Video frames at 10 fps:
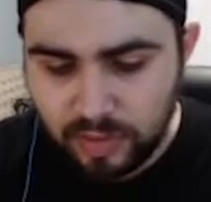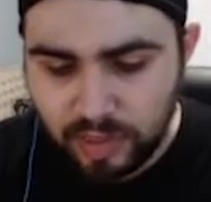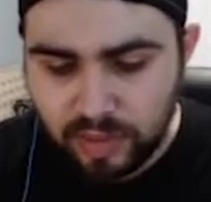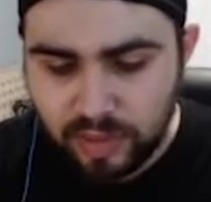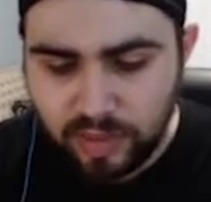
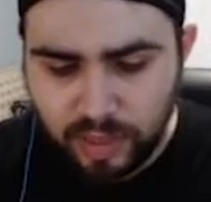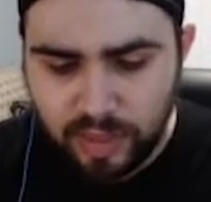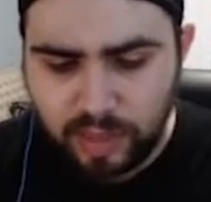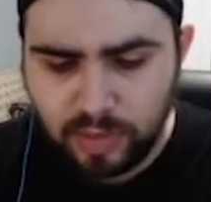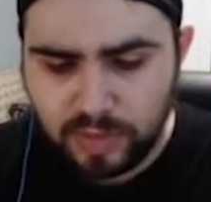link
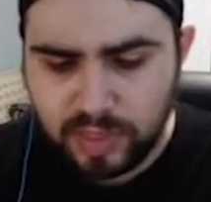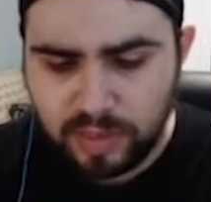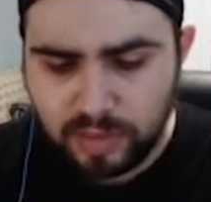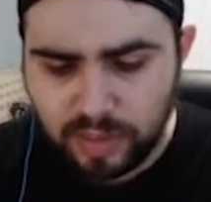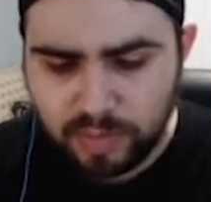that helps
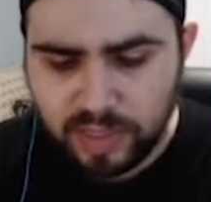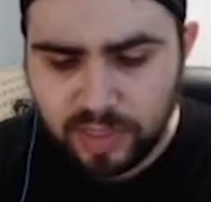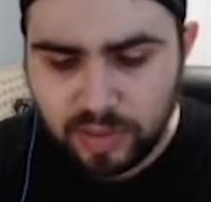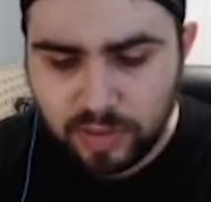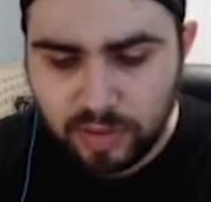get Abyss
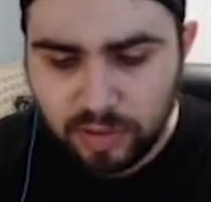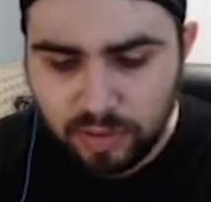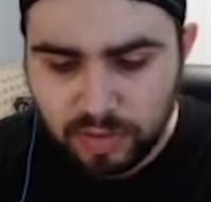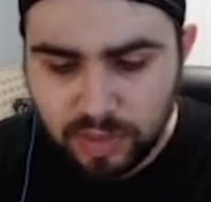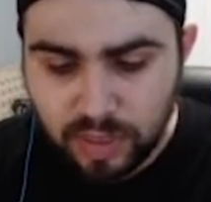Actor
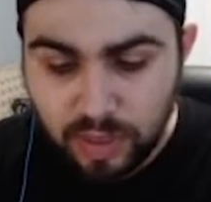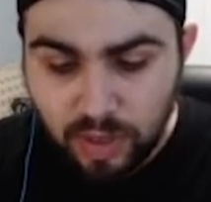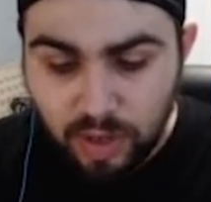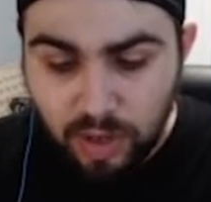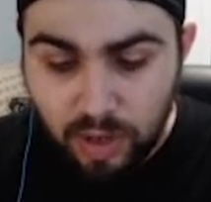cards.
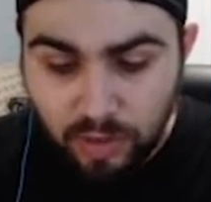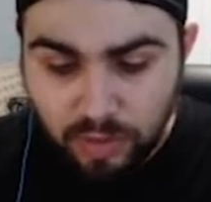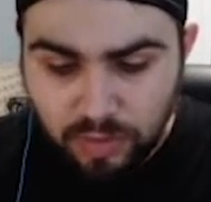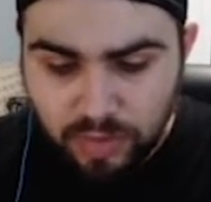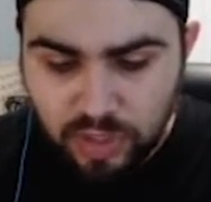
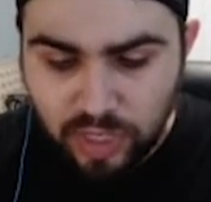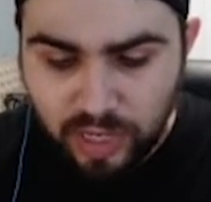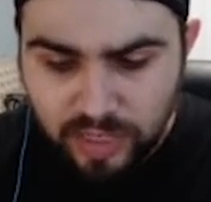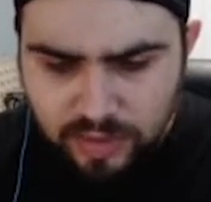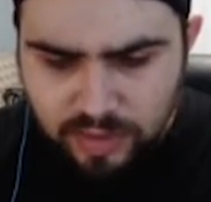Hollow
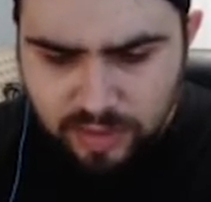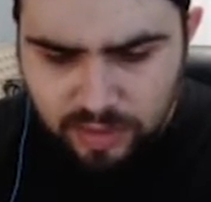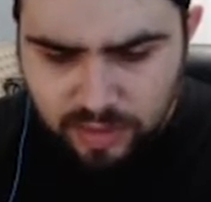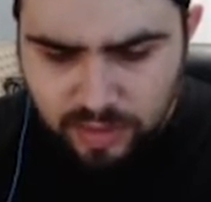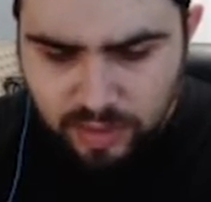Giants. This
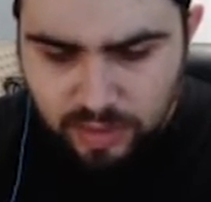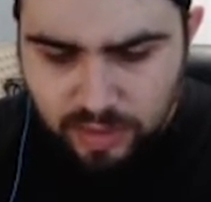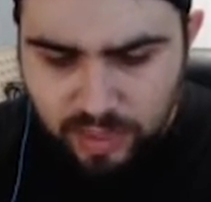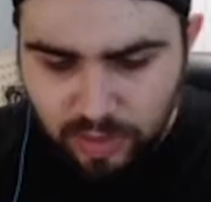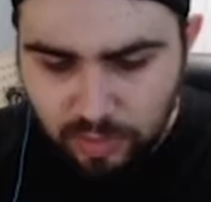is the
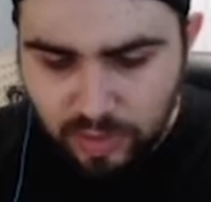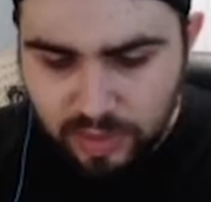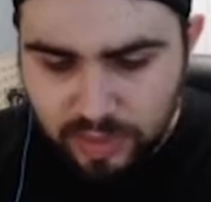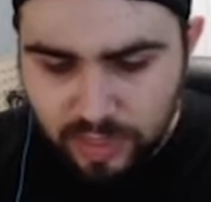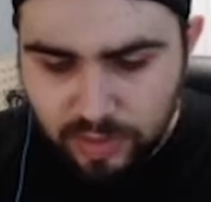one of
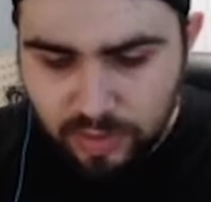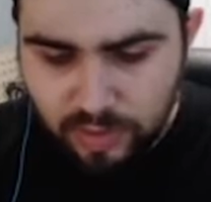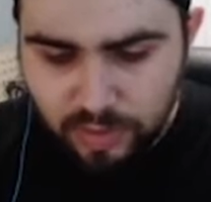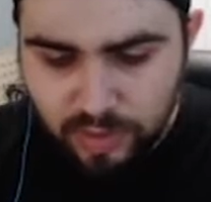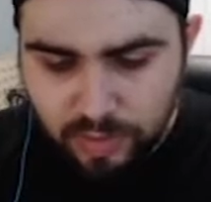the 10
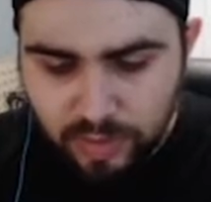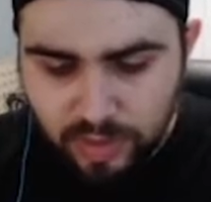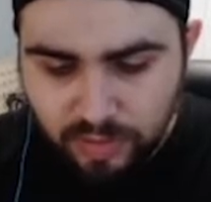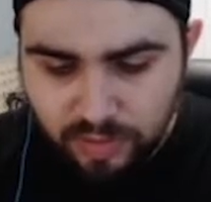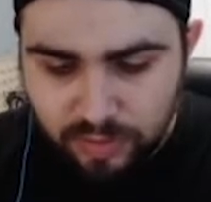cards, I believe.